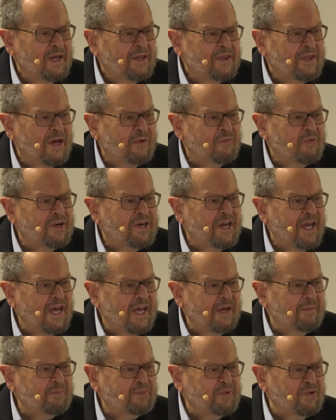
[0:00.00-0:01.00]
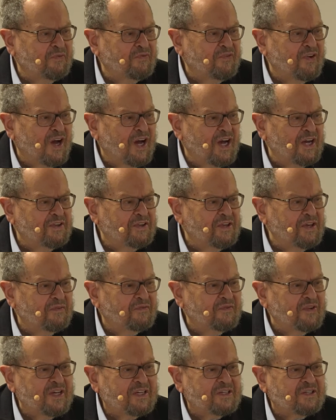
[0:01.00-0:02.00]
that would amplify the
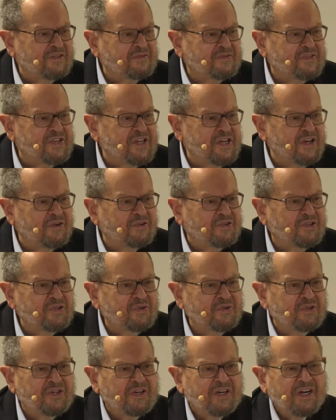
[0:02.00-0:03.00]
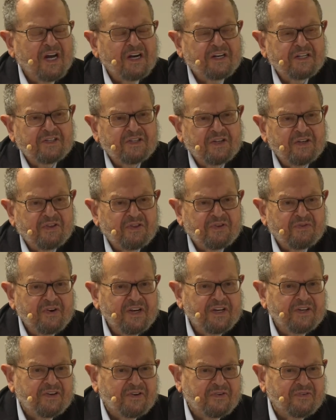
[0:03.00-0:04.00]
effect of CO2. And you got it to
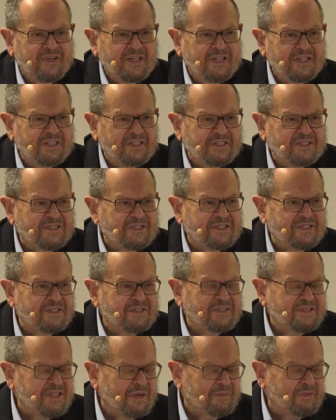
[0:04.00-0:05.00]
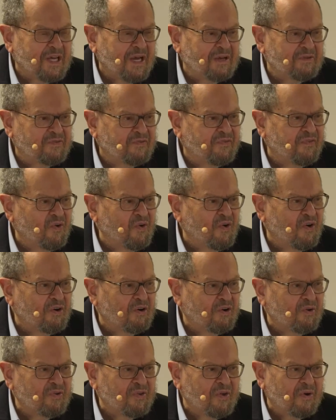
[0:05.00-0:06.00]
3 degrees and sometimes 4,
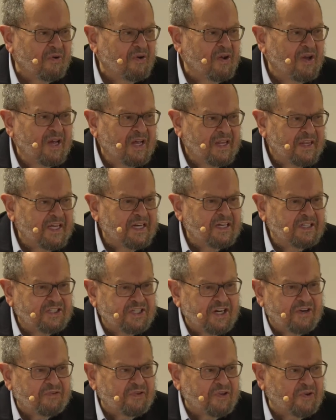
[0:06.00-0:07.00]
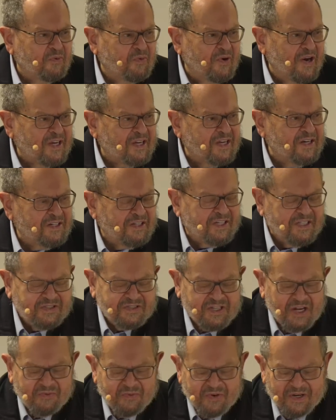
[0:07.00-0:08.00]
although they're generally reckoned as
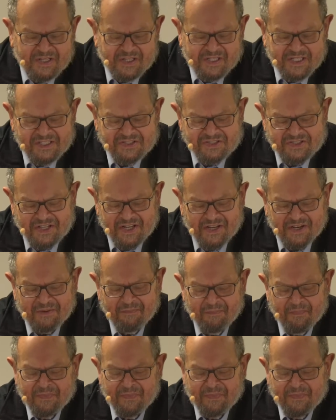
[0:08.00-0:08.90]
unrealistic.